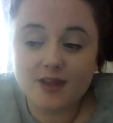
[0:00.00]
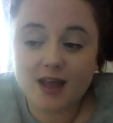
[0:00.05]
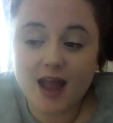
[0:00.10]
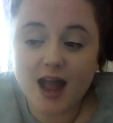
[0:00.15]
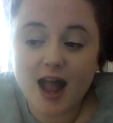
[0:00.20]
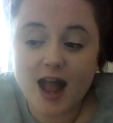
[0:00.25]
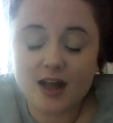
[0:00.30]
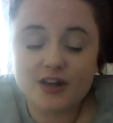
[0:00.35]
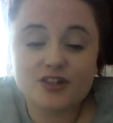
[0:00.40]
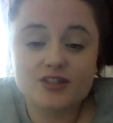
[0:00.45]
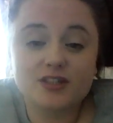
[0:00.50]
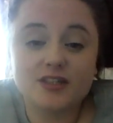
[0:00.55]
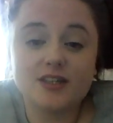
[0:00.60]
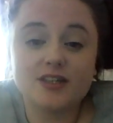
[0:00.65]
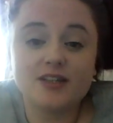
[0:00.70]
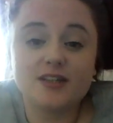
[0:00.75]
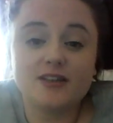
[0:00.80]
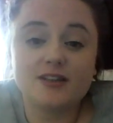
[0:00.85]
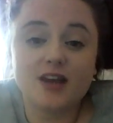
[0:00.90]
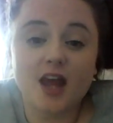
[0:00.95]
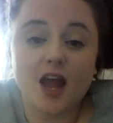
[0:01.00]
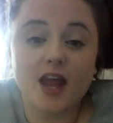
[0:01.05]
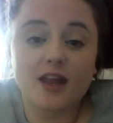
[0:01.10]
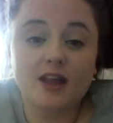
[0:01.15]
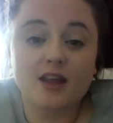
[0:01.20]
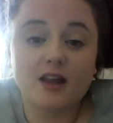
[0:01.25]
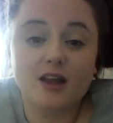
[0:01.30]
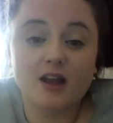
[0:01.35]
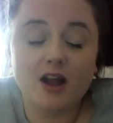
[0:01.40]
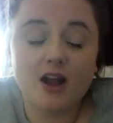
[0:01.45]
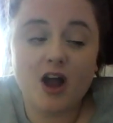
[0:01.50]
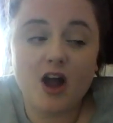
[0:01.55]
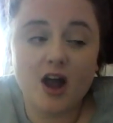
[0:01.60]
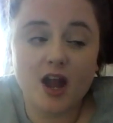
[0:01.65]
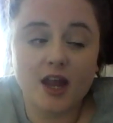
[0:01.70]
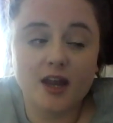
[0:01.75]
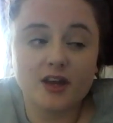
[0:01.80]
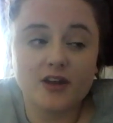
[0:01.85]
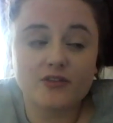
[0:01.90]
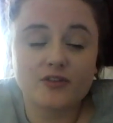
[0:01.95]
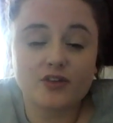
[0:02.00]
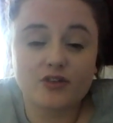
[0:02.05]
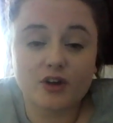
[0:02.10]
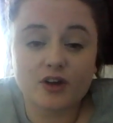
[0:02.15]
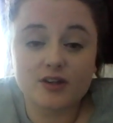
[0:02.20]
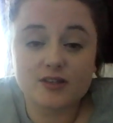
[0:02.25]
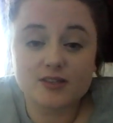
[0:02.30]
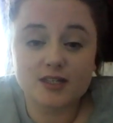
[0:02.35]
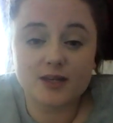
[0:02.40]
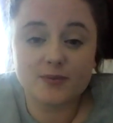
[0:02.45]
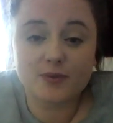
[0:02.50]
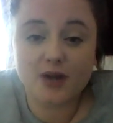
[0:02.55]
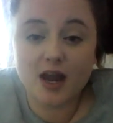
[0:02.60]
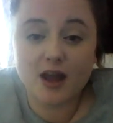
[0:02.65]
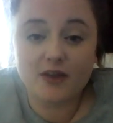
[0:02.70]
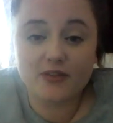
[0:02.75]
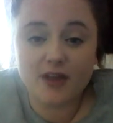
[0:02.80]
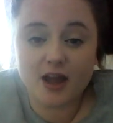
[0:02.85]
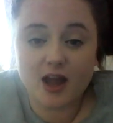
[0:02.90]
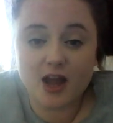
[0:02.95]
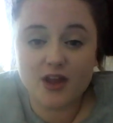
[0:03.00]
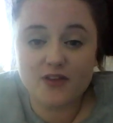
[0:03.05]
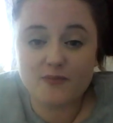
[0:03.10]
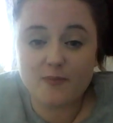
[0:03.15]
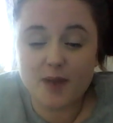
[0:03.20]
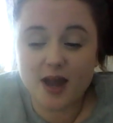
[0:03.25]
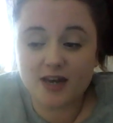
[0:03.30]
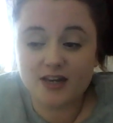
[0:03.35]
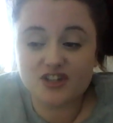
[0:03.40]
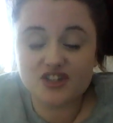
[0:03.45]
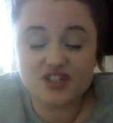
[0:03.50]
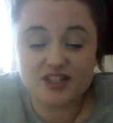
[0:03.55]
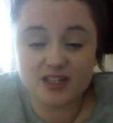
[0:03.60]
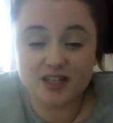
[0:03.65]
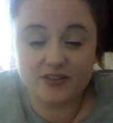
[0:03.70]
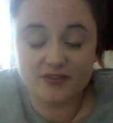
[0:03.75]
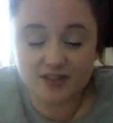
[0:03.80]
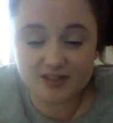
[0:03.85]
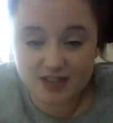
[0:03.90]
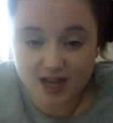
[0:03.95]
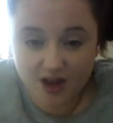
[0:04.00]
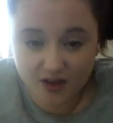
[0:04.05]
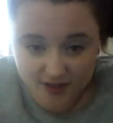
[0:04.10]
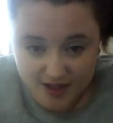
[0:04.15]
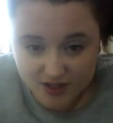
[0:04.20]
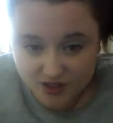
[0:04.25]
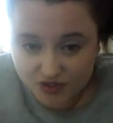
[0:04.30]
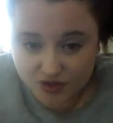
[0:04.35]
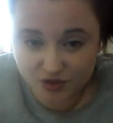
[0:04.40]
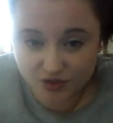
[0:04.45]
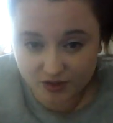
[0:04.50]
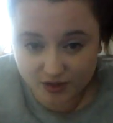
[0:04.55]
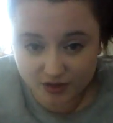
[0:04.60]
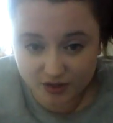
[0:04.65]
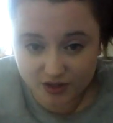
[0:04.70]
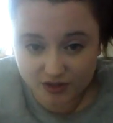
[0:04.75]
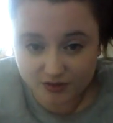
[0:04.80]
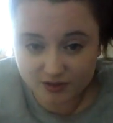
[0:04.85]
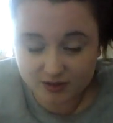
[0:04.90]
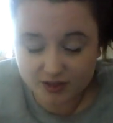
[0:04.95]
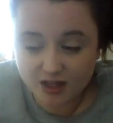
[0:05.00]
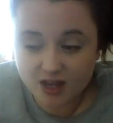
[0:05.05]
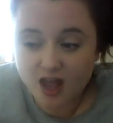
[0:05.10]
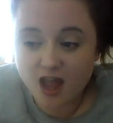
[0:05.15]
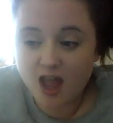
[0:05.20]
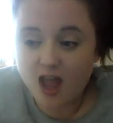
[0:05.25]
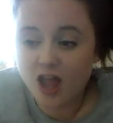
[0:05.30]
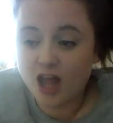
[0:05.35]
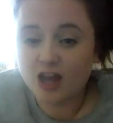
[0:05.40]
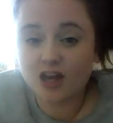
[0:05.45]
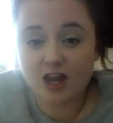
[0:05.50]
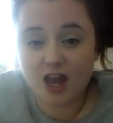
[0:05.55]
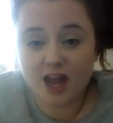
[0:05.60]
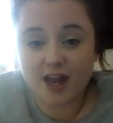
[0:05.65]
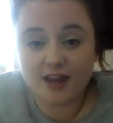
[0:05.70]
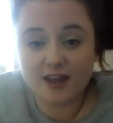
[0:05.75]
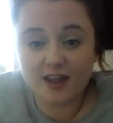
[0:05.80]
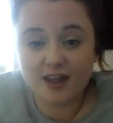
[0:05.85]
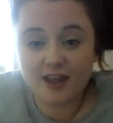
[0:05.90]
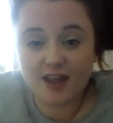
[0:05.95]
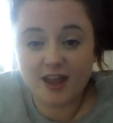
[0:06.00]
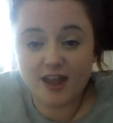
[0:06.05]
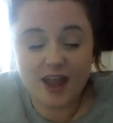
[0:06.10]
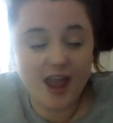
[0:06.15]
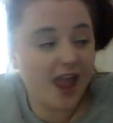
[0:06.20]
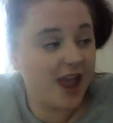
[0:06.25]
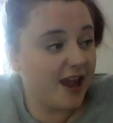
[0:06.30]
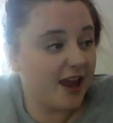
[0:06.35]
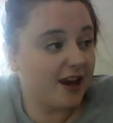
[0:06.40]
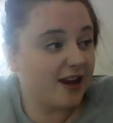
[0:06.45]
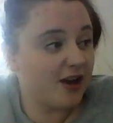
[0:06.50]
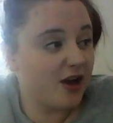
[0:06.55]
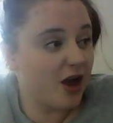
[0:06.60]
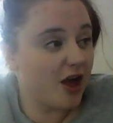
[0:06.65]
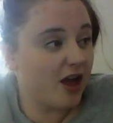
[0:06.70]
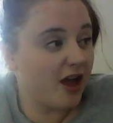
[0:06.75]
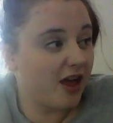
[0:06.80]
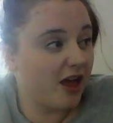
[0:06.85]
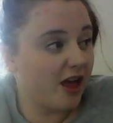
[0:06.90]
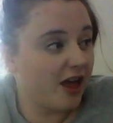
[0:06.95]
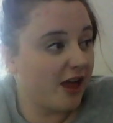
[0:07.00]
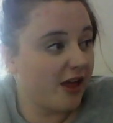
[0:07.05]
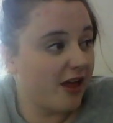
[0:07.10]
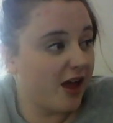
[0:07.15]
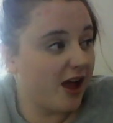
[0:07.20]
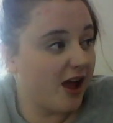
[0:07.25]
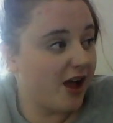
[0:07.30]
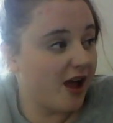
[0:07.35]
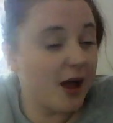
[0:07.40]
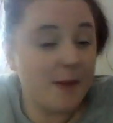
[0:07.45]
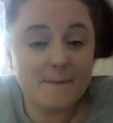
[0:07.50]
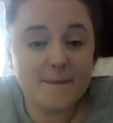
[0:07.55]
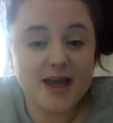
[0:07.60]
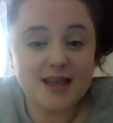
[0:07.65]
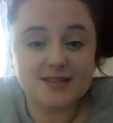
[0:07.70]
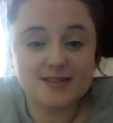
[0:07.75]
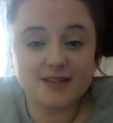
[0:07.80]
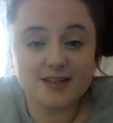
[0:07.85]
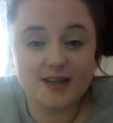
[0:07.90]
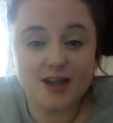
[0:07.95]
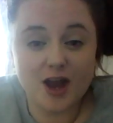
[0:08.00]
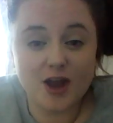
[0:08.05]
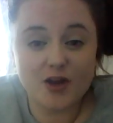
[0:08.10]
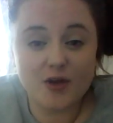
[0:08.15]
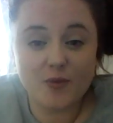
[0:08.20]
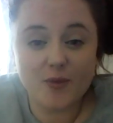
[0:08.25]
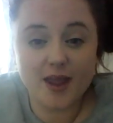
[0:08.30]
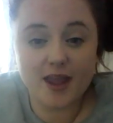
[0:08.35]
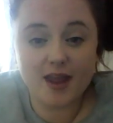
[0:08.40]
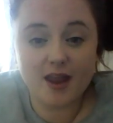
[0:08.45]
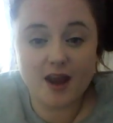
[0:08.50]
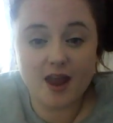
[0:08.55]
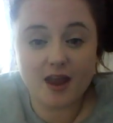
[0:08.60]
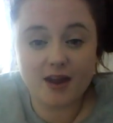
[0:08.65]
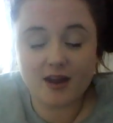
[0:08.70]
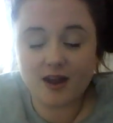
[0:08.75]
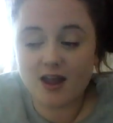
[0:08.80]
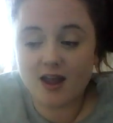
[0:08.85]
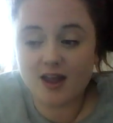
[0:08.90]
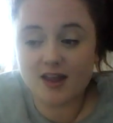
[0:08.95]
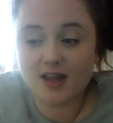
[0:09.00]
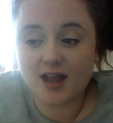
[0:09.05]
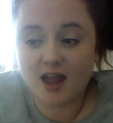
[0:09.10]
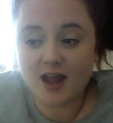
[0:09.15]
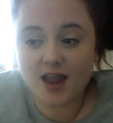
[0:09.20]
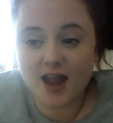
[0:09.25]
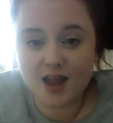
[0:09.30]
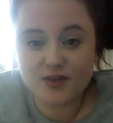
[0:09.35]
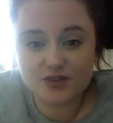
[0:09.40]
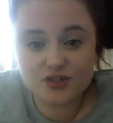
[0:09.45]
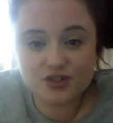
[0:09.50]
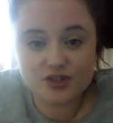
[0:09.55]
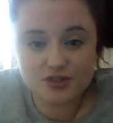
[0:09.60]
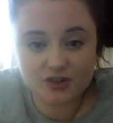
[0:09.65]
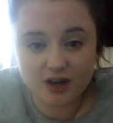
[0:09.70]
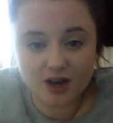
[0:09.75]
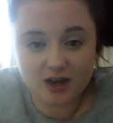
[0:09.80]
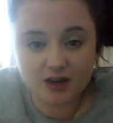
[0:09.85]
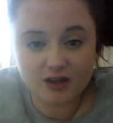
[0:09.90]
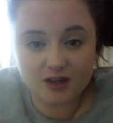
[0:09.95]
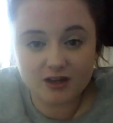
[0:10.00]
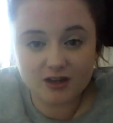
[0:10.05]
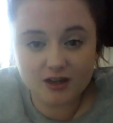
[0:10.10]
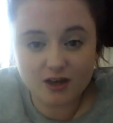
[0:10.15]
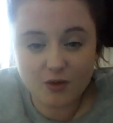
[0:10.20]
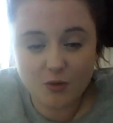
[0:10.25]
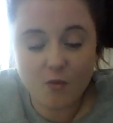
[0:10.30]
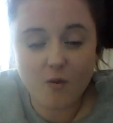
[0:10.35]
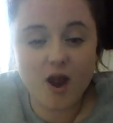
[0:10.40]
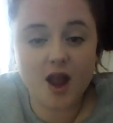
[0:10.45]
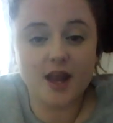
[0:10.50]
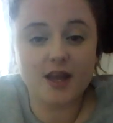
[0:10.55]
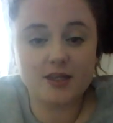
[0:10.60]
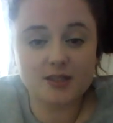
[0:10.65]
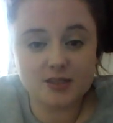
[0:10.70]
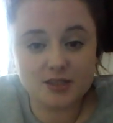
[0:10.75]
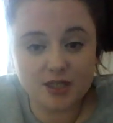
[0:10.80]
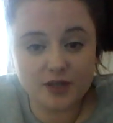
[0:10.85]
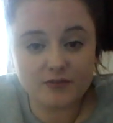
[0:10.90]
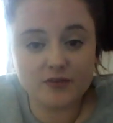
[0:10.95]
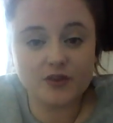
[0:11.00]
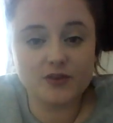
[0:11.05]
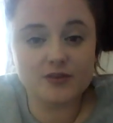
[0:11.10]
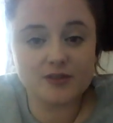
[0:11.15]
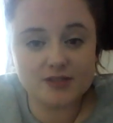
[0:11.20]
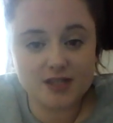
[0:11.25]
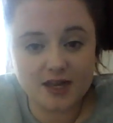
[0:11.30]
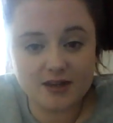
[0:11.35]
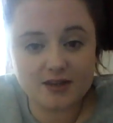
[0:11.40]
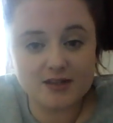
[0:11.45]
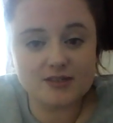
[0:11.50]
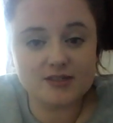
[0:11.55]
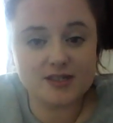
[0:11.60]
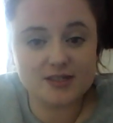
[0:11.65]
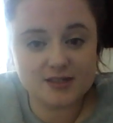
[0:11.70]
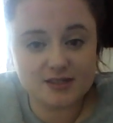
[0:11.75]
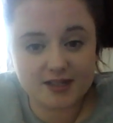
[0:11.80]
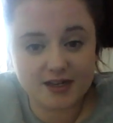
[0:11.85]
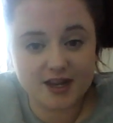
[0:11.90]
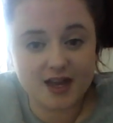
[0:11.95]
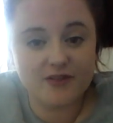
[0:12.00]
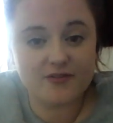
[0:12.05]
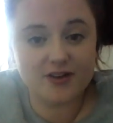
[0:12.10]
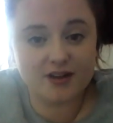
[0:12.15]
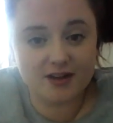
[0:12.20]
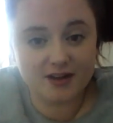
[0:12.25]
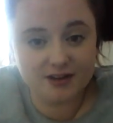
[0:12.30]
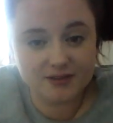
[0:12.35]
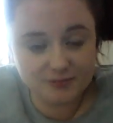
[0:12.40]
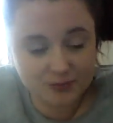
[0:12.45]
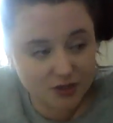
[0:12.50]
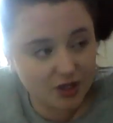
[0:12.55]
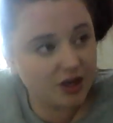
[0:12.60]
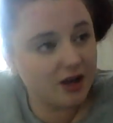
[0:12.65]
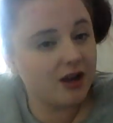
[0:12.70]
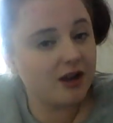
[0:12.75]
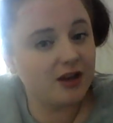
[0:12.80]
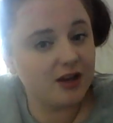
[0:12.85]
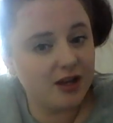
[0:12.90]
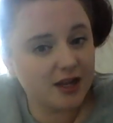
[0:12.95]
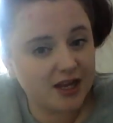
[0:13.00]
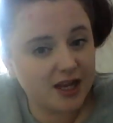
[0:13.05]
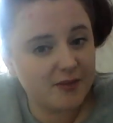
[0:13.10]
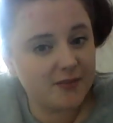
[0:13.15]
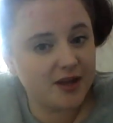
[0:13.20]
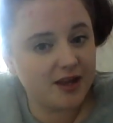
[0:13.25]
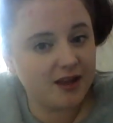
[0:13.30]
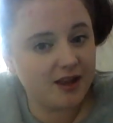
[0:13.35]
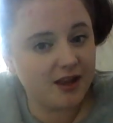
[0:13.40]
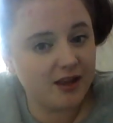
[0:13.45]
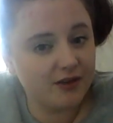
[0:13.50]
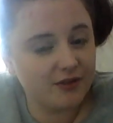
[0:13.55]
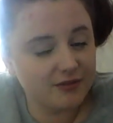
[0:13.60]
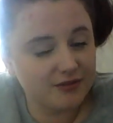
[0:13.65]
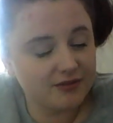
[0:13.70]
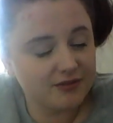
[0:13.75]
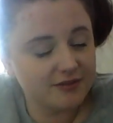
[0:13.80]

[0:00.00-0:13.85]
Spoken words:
actually like kind of grossly proud that I've managed to even tell that story though. Like, in a messy kind of way. Like, I have strung quite a few sentences together. Look at me go.